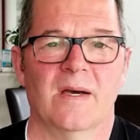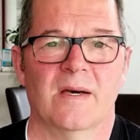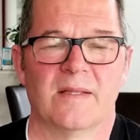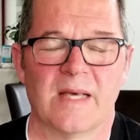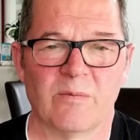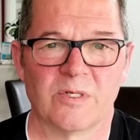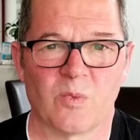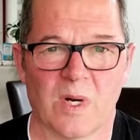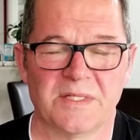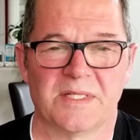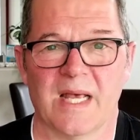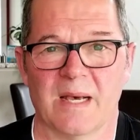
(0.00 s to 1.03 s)
That was one
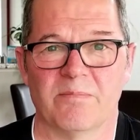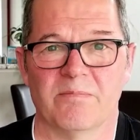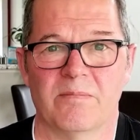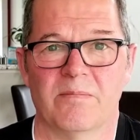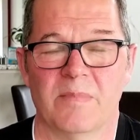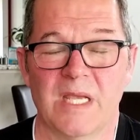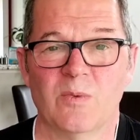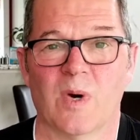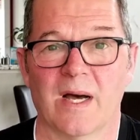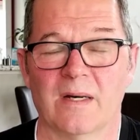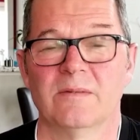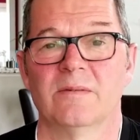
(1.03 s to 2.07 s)
step.
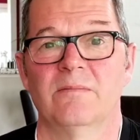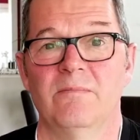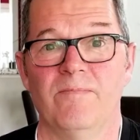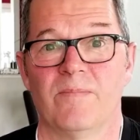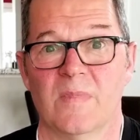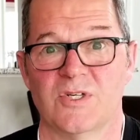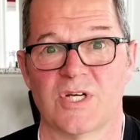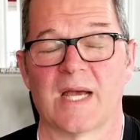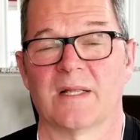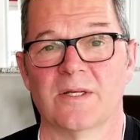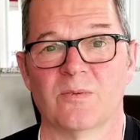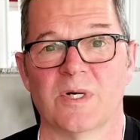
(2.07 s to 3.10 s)
Meanwhile,
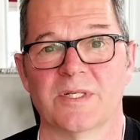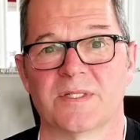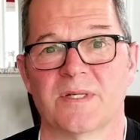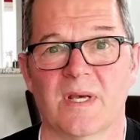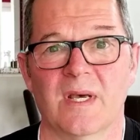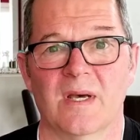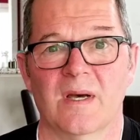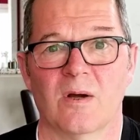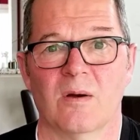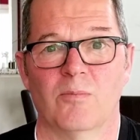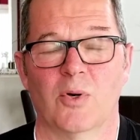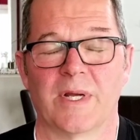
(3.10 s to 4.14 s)
Jacqueline was
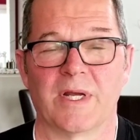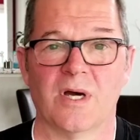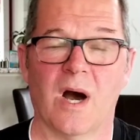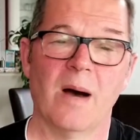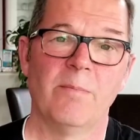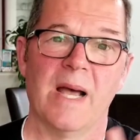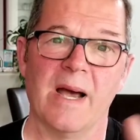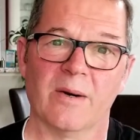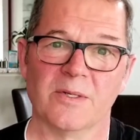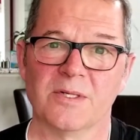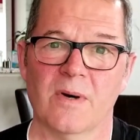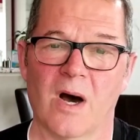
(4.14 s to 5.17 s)
putting
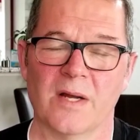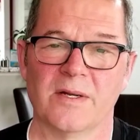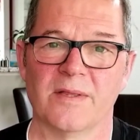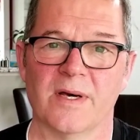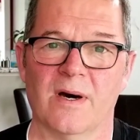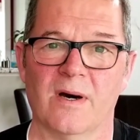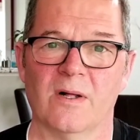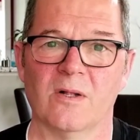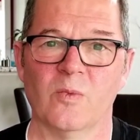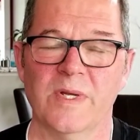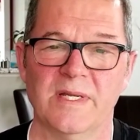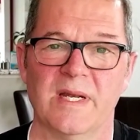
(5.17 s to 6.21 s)
compound onto the hull.
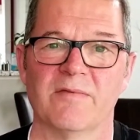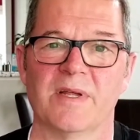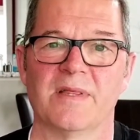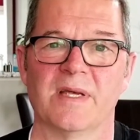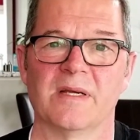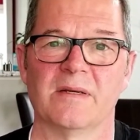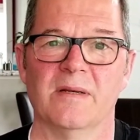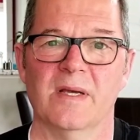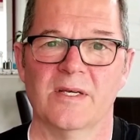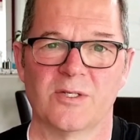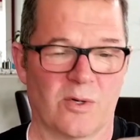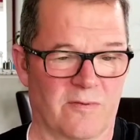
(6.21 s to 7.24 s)
We did everything
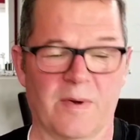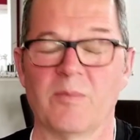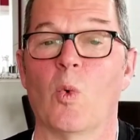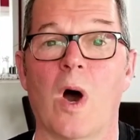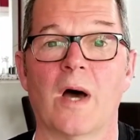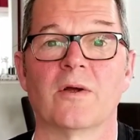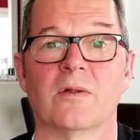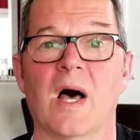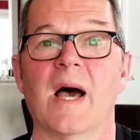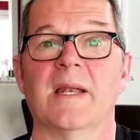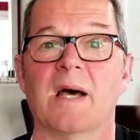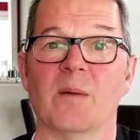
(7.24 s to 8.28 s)
sort of from the water
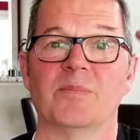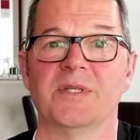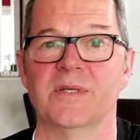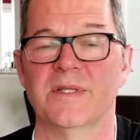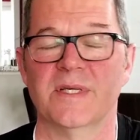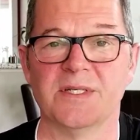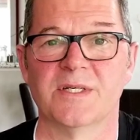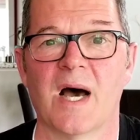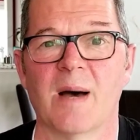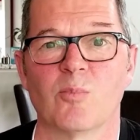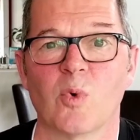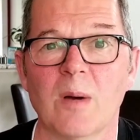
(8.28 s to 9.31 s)
line up to the
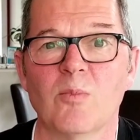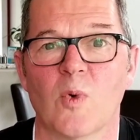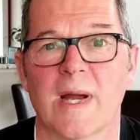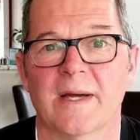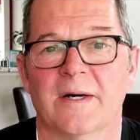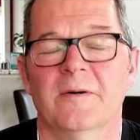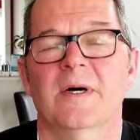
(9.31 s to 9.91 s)
top rub rail,